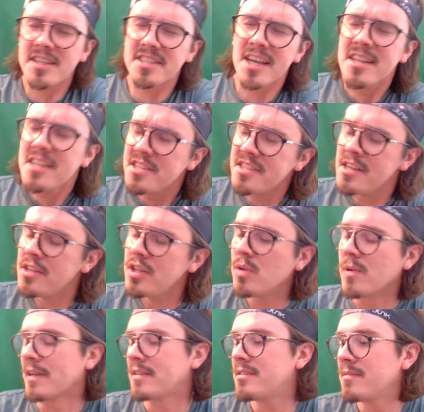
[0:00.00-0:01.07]
And the scientist didn't
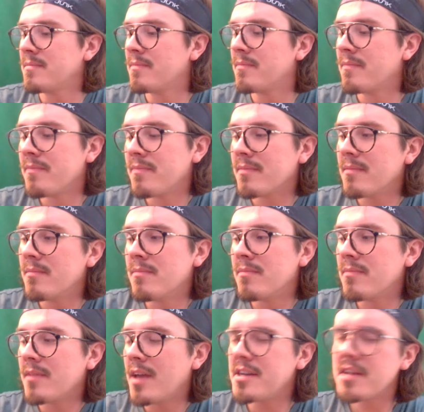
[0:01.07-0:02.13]
do it.
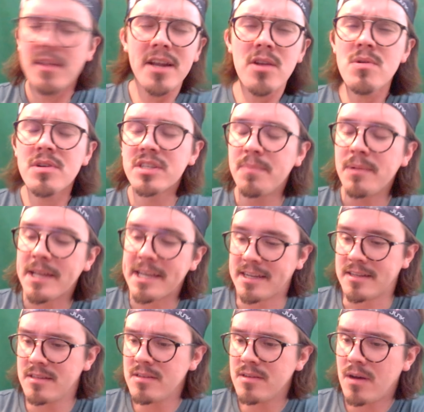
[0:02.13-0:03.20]
And he later
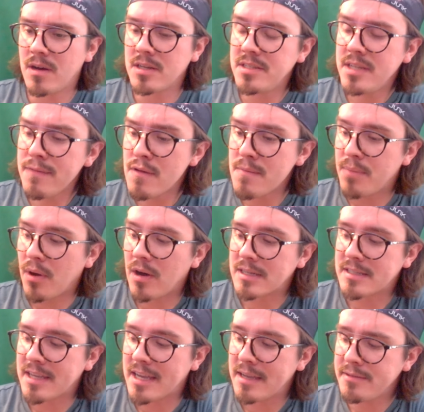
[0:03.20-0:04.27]
explained on a different
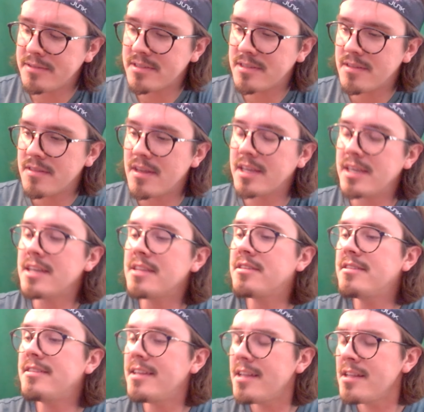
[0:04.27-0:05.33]
podcast that he
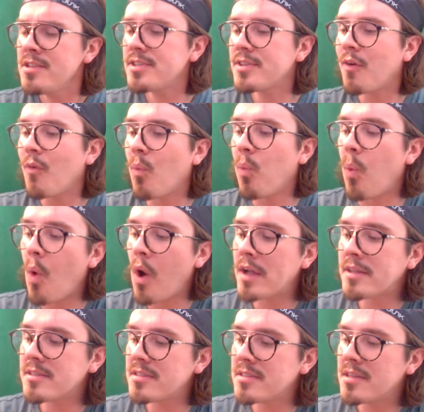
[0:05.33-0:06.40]
didn't
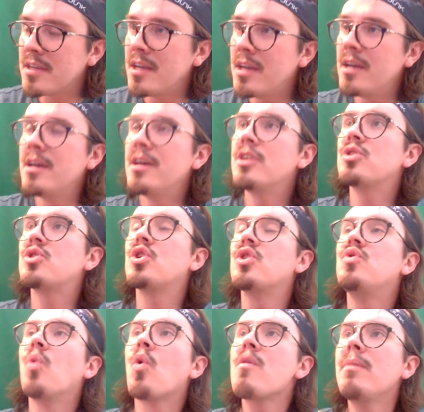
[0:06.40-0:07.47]
want
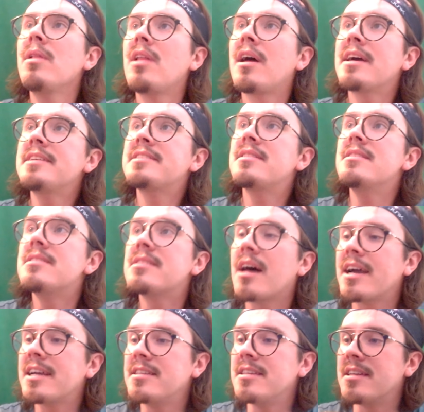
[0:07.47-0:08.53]
to normalize
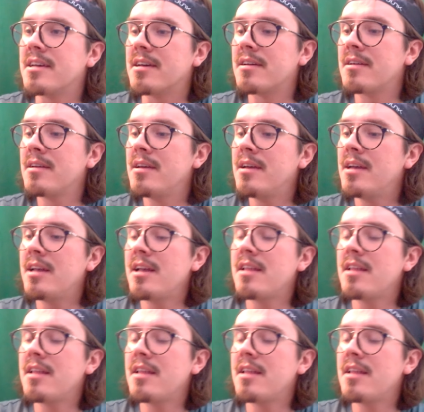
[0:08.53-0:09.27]
this idea